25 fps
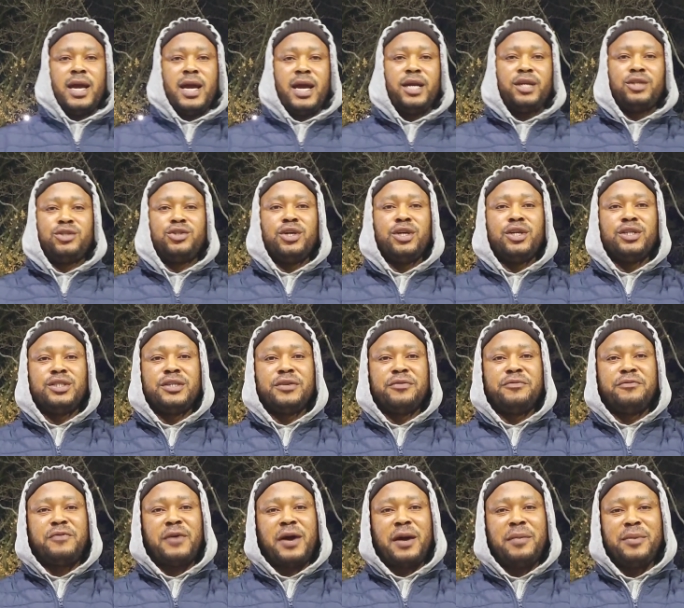Identity
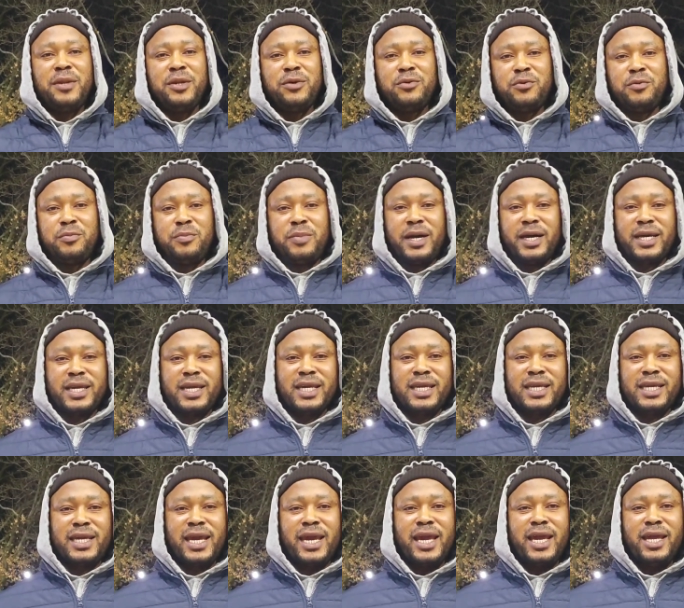family, we're back
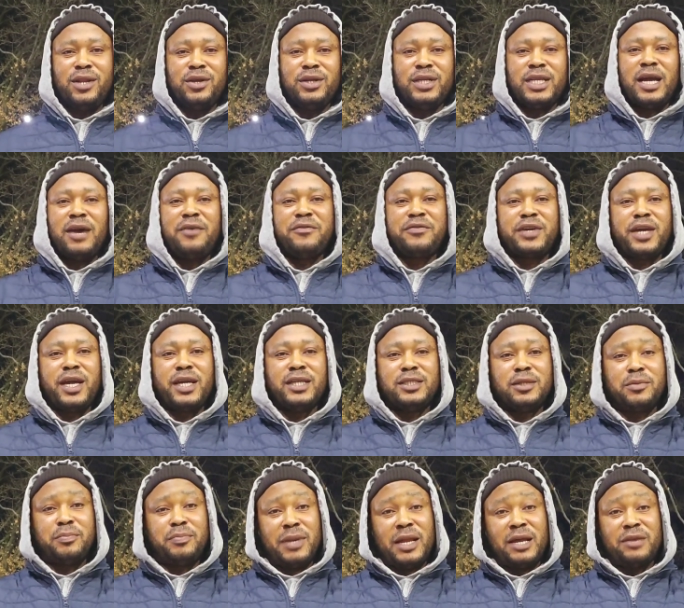again on the
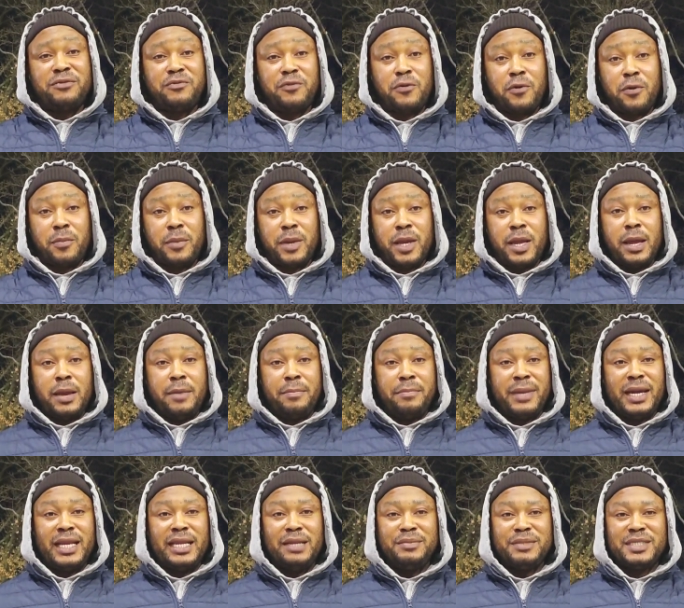Africa platform
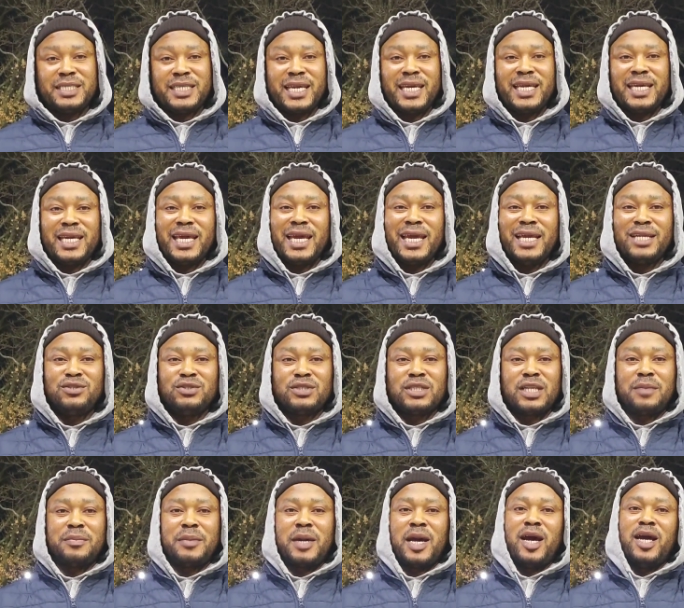my name is King
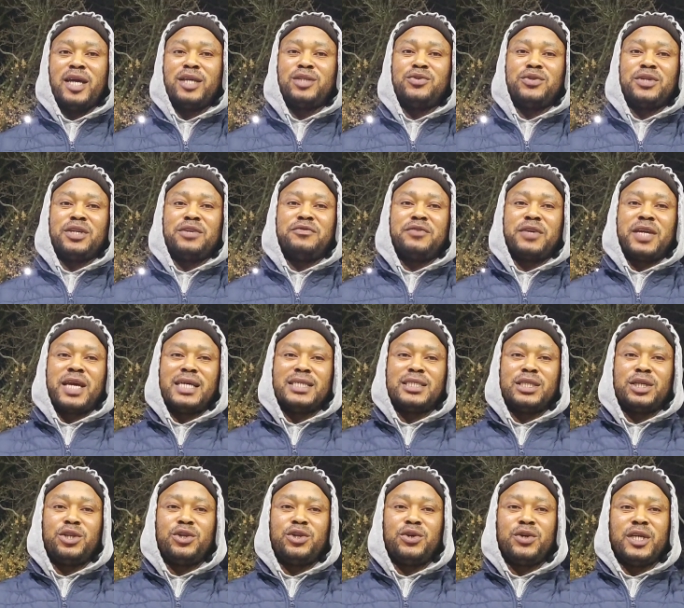Idris and I'm here to give you
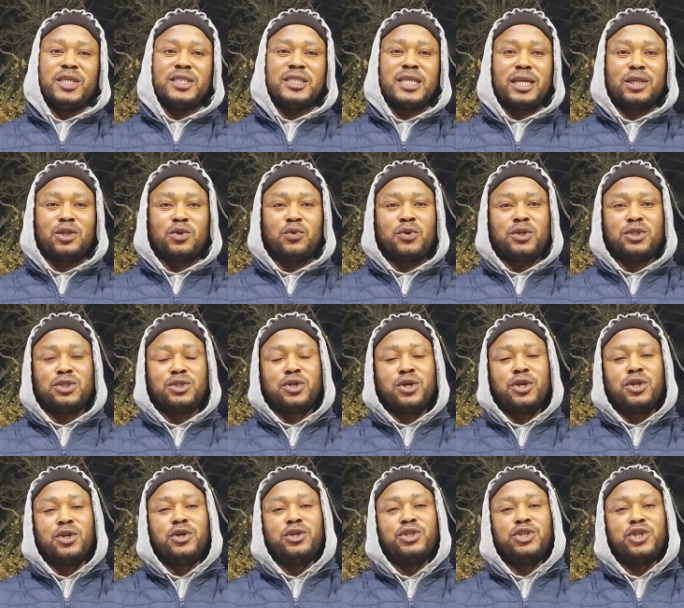guys a new insight on what's
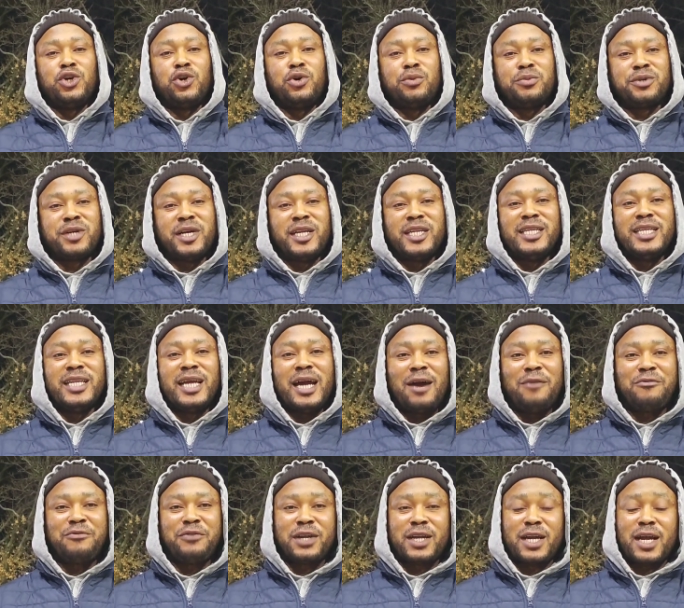going on the home ground in
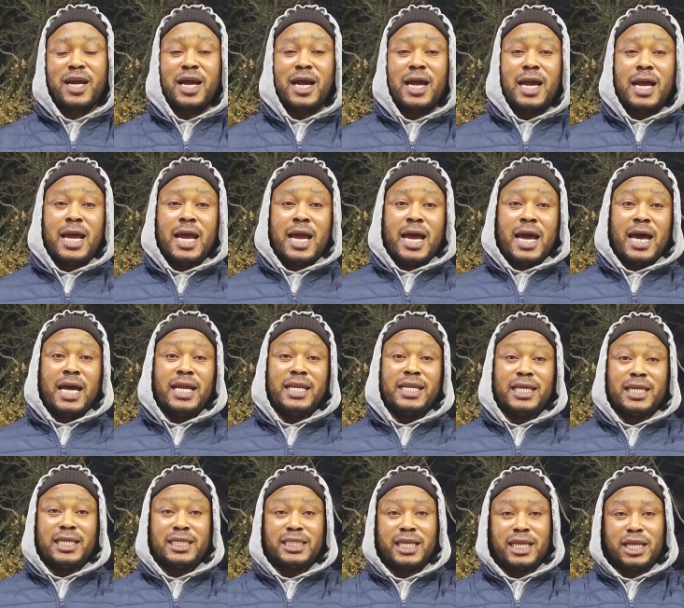Africa
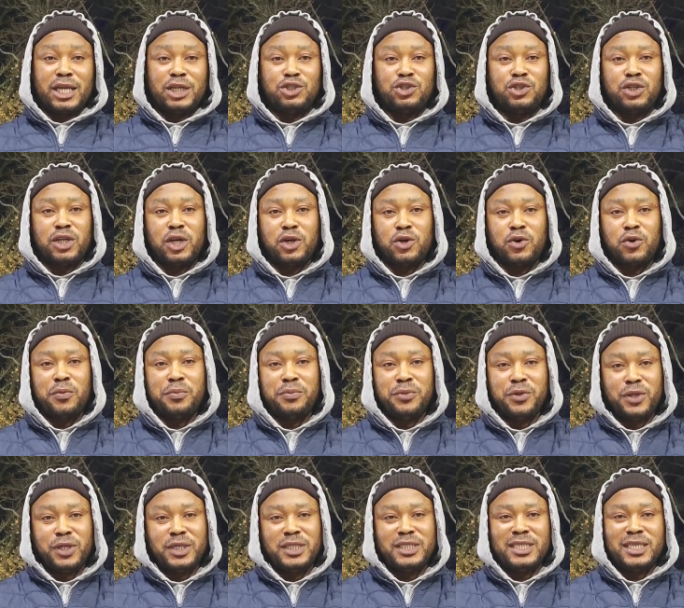and international
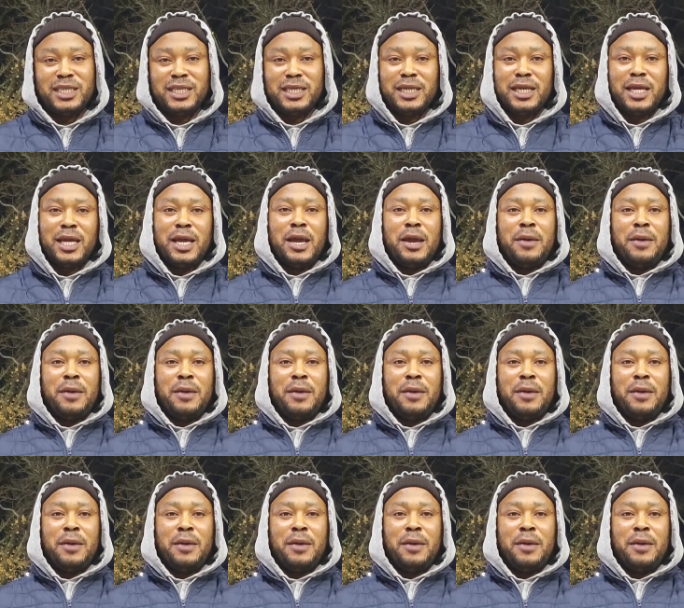community.